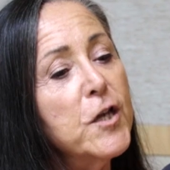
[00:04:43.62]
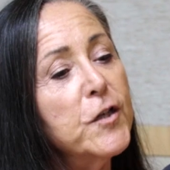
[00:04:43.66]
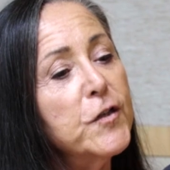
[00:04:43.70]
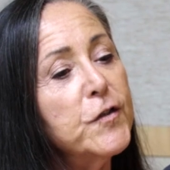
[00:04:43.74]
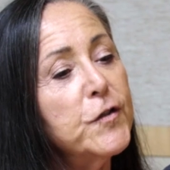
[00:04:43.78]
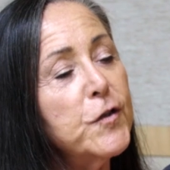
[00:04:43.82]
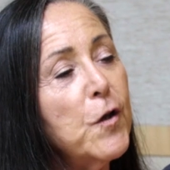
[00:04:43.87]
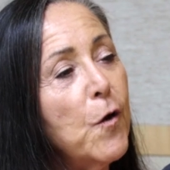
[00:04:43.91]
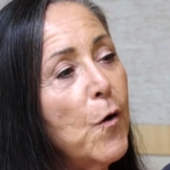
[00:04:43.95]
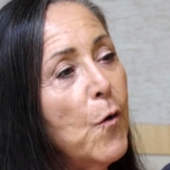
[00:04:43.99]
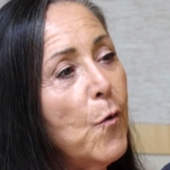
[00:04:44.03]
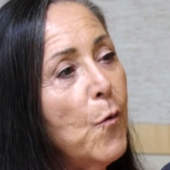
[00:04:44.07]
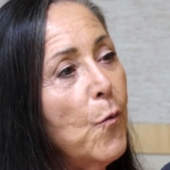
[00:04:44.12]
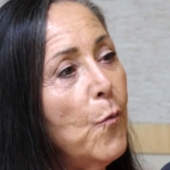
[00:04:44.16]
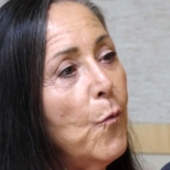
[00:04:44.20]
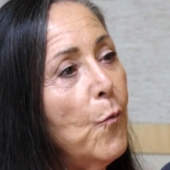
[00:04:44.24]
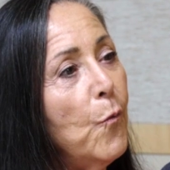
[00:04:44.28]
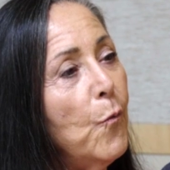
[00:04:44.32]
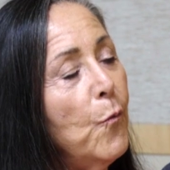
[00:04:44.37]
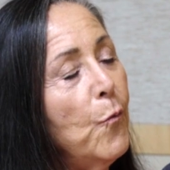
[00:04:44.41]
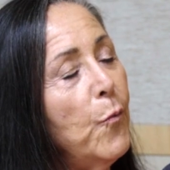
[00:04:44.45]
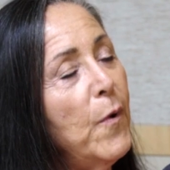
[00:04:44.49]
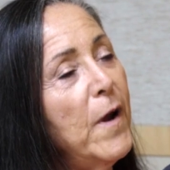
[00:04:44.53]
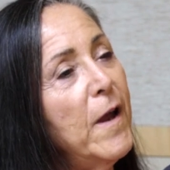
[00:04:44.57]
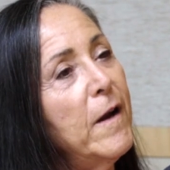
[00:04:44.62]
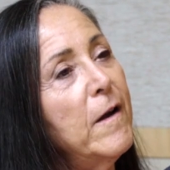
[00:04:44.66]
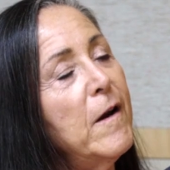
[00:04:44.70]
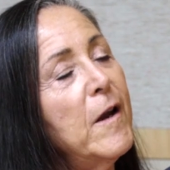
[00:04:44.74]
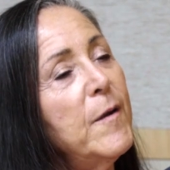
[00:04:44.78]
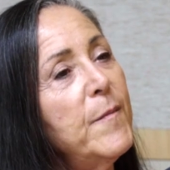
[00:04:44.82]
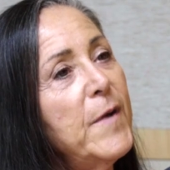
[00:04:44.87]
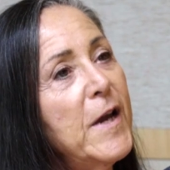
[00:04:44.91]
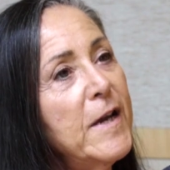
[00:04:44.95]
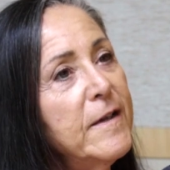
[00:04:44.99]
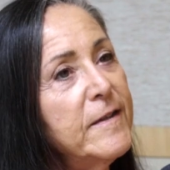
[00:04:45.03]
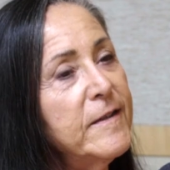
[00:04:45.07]
So when
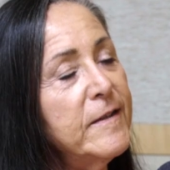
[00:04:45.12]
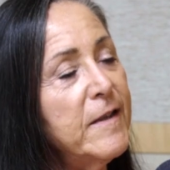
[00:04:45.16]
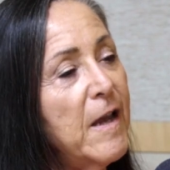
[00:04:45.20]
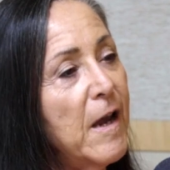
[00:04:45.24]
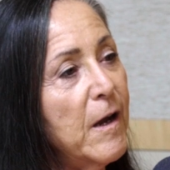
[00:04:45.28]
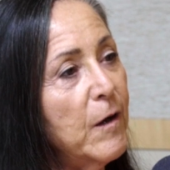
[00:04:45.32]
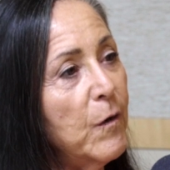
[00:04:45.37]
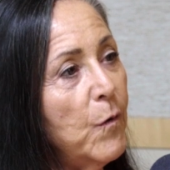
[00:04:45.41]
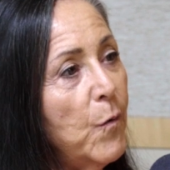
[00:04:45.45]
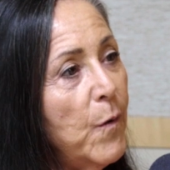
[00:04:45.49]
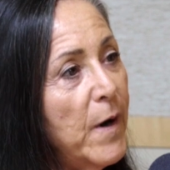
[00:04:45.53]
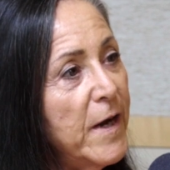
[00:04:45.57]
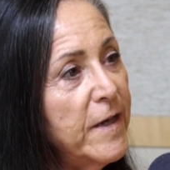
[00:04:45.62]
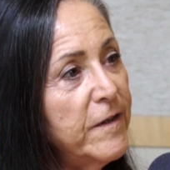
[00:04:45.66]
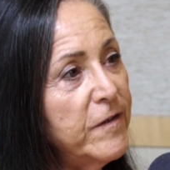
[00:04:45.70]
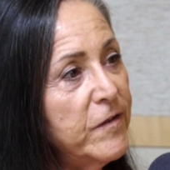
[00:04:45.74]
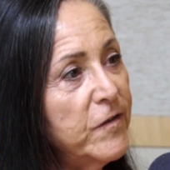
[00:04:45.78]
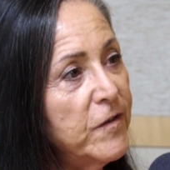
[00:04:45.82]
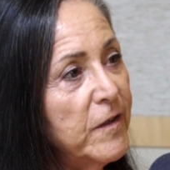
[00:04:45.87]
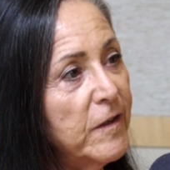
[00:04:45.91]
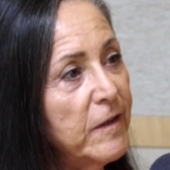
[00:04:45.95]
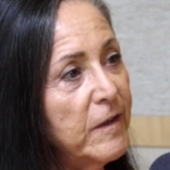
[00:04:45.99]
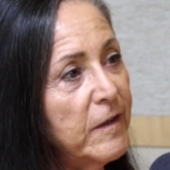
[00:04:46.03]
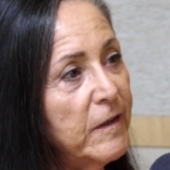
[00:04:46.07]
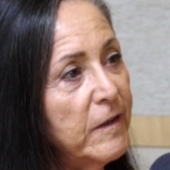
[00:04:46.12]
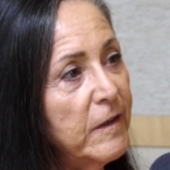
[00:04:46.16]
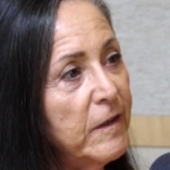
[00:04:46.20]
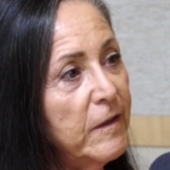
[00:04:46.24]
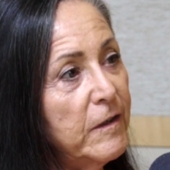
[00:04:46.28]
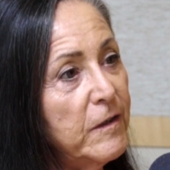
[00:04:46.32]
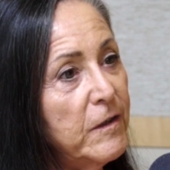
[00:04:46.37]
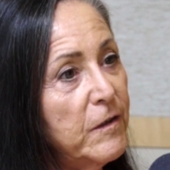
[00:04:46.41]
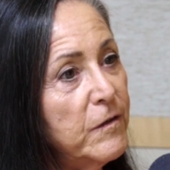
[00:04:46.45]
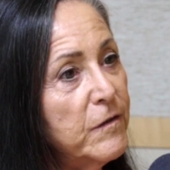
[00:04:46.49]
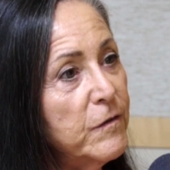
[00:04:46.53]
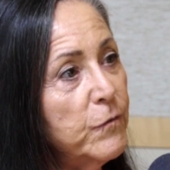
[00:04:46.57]
I'm asked that question,
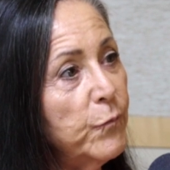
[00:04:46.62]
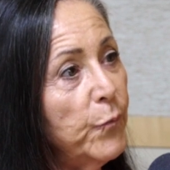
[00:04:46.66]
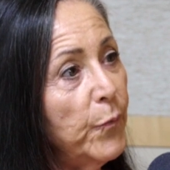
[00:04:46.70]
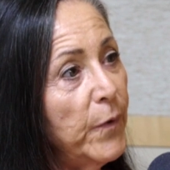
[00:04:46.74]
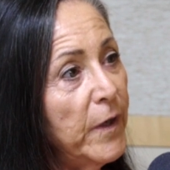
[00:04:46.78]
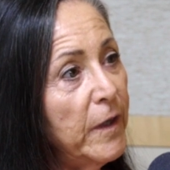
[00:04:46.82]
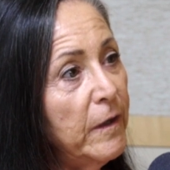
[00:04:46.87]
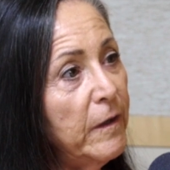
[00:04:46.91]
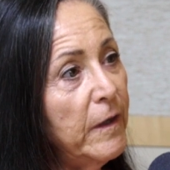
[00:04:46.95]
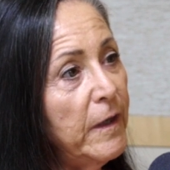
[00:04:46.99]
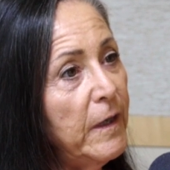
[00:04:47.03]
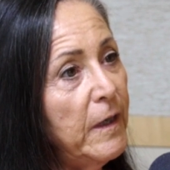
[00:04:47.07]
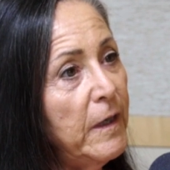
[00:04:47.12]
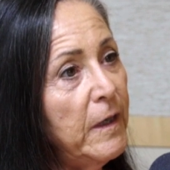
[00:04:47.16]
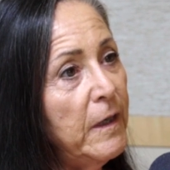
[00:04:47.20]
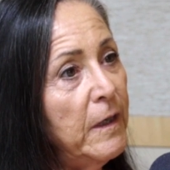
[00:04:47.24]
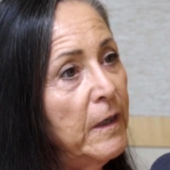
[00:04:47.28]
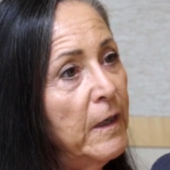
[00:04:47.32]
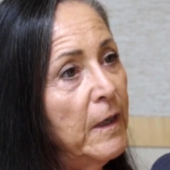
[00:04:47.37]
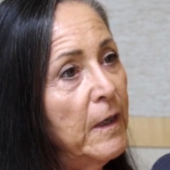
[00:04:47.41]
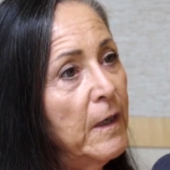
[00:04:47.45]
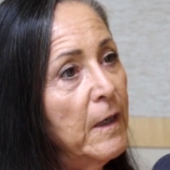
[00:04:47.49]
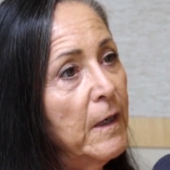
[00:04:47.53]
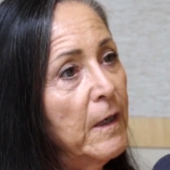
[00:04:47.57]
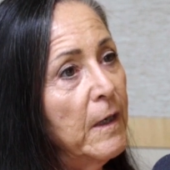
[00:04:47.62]
there's really